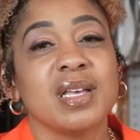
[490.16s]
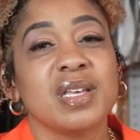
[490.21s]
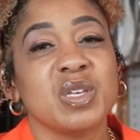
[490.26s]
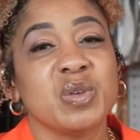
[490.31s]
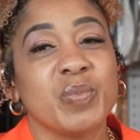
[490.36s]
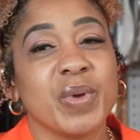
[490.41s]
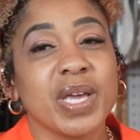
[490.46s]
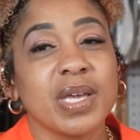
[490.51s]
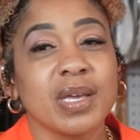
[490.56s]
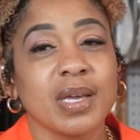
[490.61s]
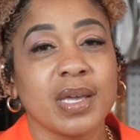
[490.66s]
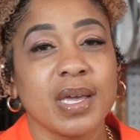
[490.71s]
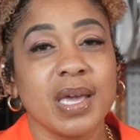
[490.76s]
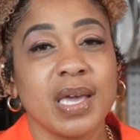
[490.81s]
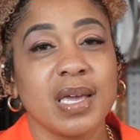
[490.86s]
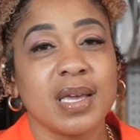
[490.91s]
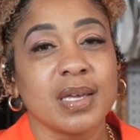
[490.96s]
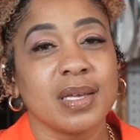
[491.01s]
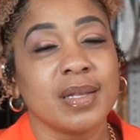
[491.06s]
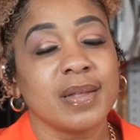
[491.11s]
You bake a
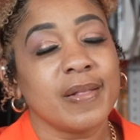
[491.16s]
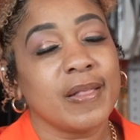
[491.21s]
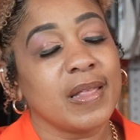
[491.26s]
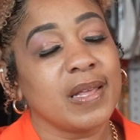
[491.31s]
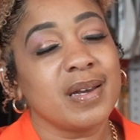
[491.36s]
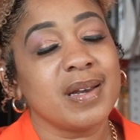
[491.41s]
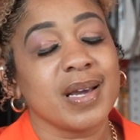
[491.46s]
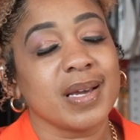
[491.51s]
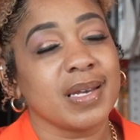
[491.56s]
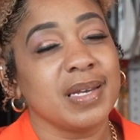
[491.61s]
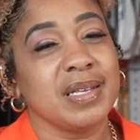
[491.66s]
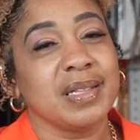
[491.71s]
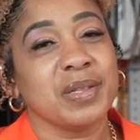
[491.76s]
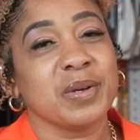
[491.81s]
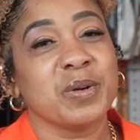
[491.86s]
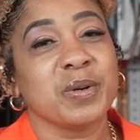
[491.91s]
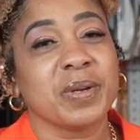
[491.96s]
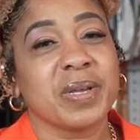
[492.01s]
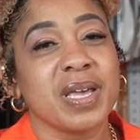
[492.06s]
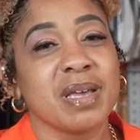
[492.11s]
cake, you're not gonna eat
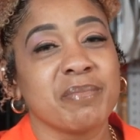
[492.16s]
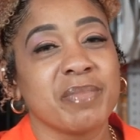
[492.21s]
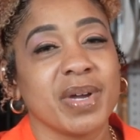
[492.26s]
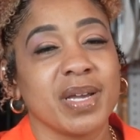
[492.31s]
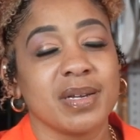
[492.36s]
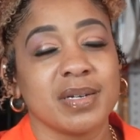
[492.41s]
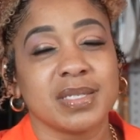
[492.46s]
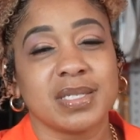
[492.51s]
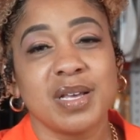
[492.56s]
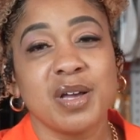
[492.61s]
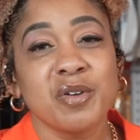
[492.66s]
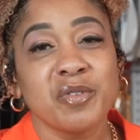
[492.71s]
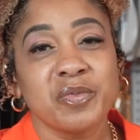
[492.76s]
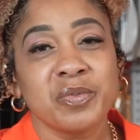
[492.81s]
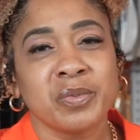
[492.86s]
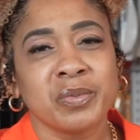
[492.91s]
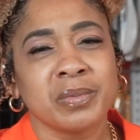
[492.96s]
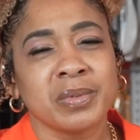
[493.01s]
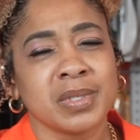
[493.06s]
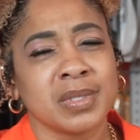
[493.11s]
the whole cake by yourself,
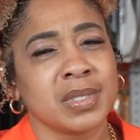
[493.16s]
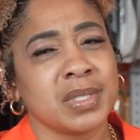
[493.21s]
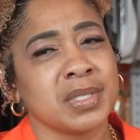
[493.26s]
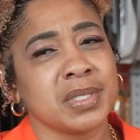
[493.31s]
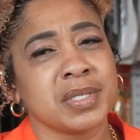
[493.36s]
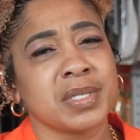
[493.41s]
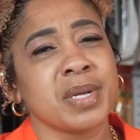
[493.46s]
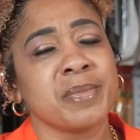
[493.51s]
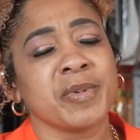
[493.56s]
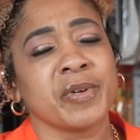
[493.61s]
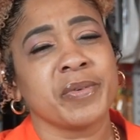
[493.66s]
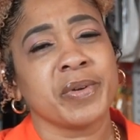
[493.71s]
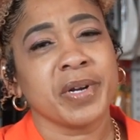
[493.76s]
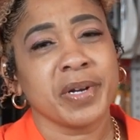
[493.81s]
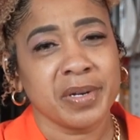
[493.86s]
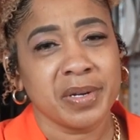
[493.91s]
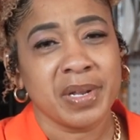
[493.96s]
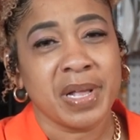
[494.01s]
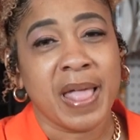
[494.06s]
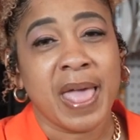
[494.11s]
or because your stomach would
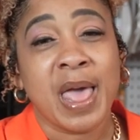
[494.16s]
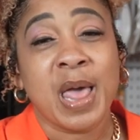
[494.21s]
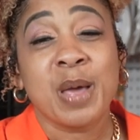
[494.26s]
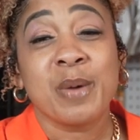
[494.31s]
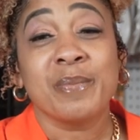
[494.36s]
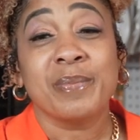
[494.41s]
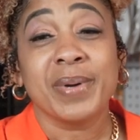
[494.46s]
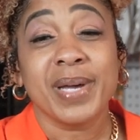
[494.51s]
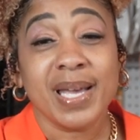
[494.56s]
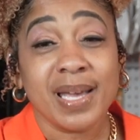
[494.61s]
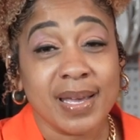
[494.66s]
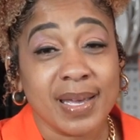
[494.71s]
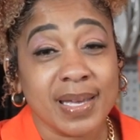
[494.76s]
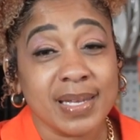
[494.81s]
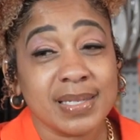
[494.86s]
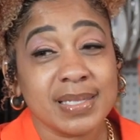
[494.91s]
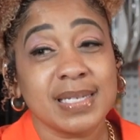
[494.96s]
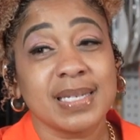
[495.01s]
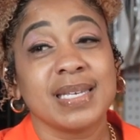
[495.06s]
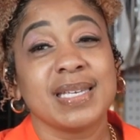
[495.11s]
hurt.
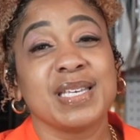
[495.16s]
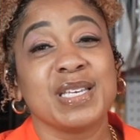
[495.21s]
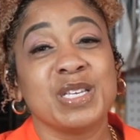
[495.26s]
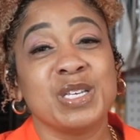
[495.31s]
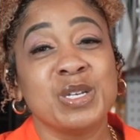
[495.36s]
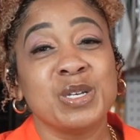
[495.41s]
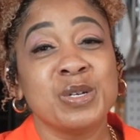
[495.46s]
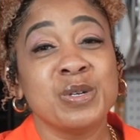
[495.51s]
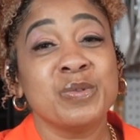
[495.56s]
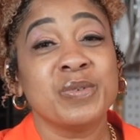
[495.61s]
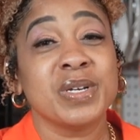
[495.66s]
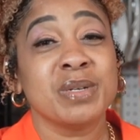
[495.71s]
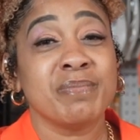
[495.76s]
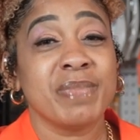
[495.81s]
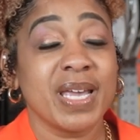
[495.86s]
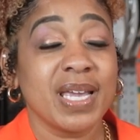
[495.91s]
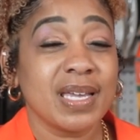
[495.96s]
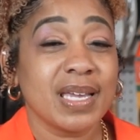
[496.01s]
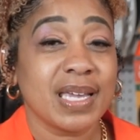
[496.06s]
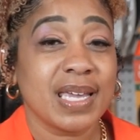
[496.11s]
But you would
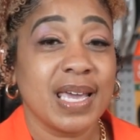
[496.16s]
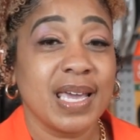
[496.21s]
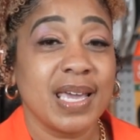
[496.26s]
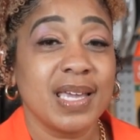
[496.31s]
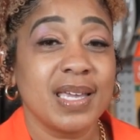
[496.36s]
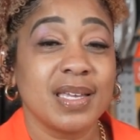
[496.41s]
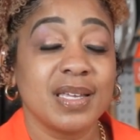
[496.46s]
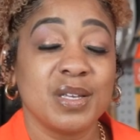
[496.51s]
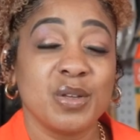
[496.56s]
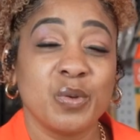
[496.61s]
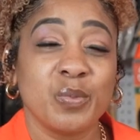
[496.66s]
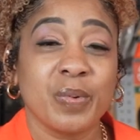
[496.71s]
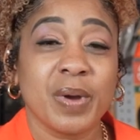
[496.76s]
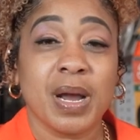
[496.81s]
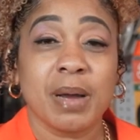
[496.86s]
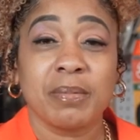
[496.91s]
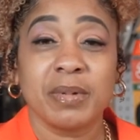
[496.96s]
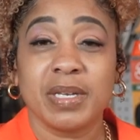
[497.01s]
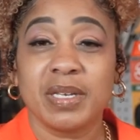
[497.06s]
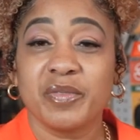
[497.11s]
bake a cake and you'd
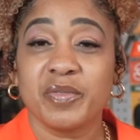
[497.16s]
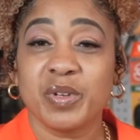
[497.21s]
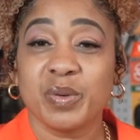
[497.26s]
probably give